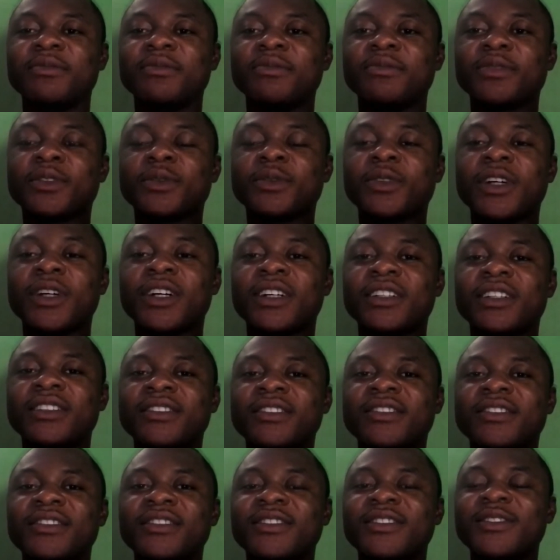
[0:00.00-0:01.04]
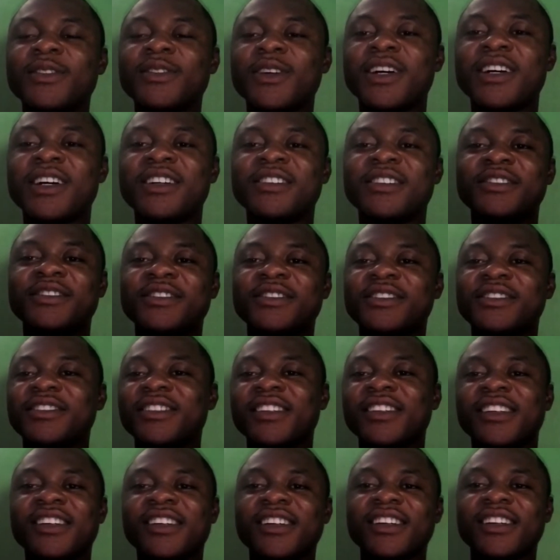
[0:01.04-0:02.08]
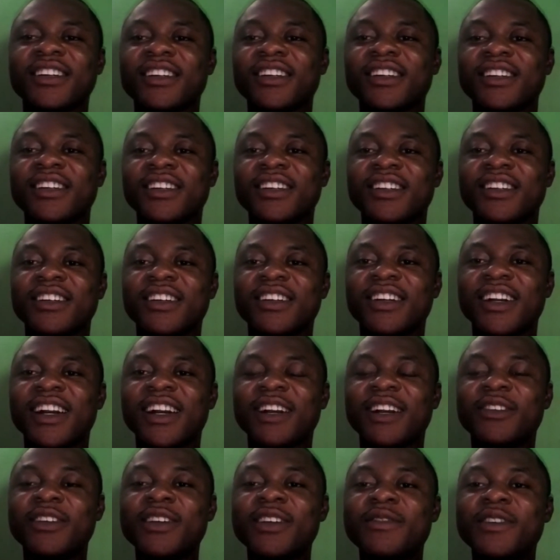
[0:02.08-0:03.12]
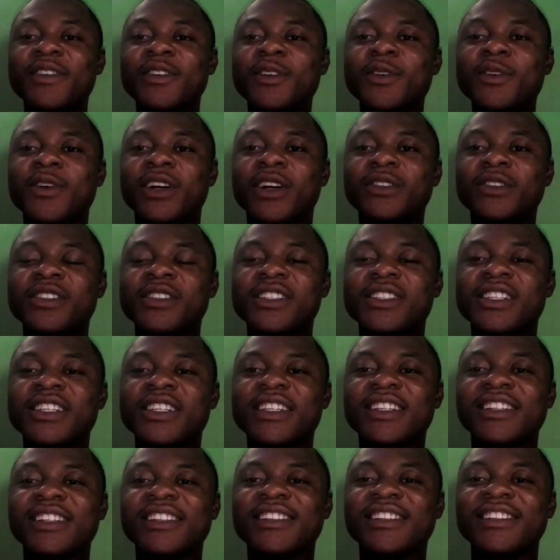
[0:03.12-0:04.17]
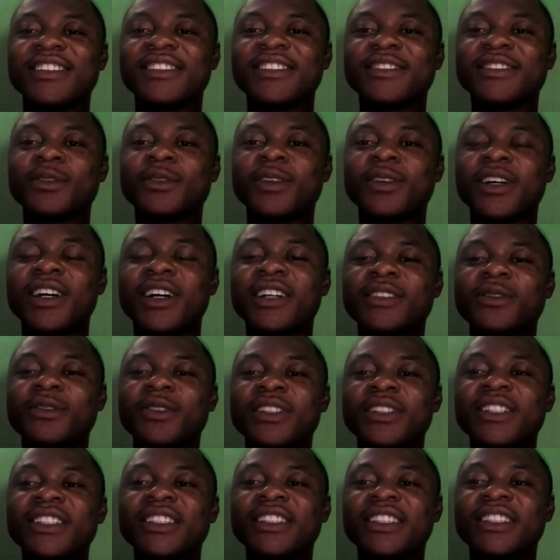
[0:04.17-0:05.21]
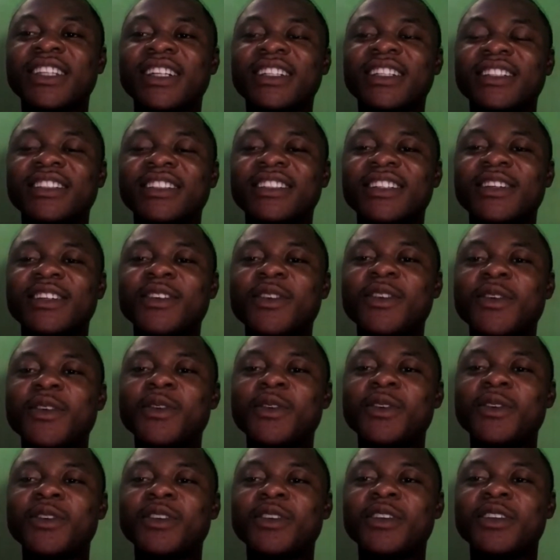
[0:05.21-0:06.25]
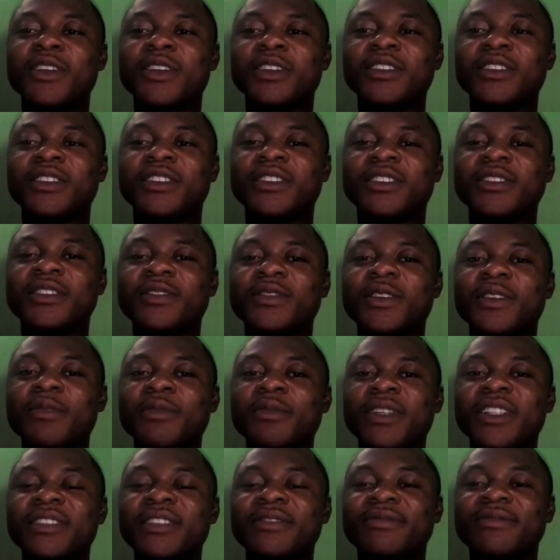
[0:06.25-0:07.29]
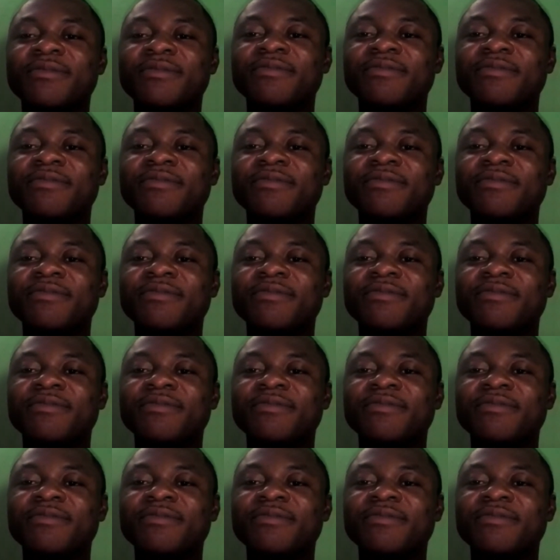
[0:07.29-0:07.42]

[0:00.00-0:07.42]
SWAL, wow. I don't even know what to say. SWAL has really done a whole lot for me.